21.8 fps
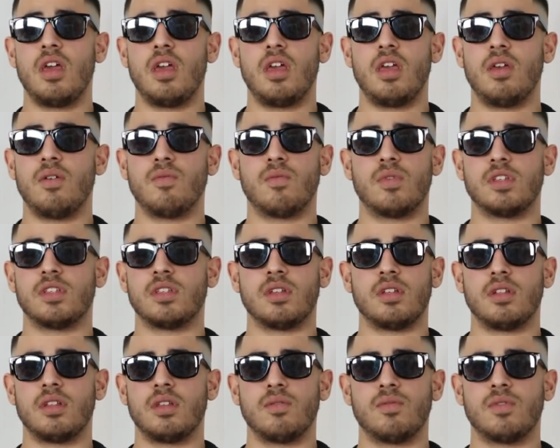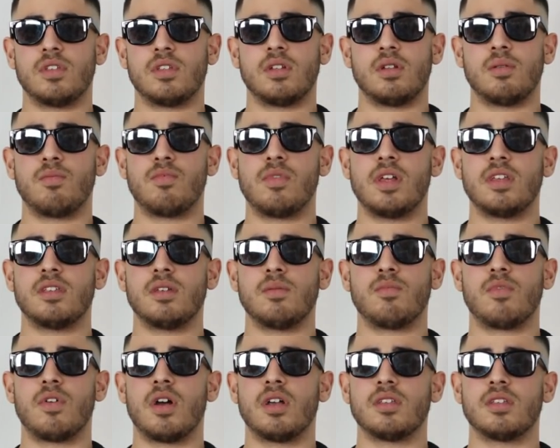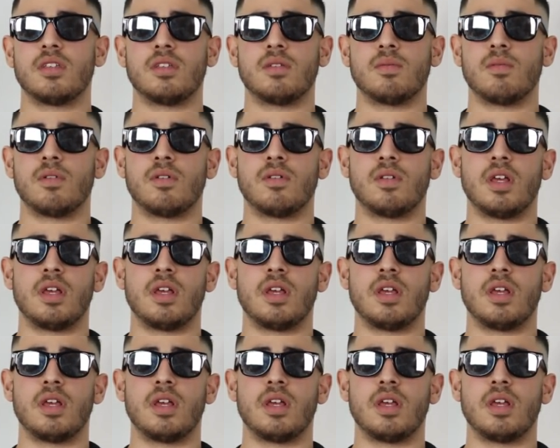It wasn't it wasn't a pleasant process, bro.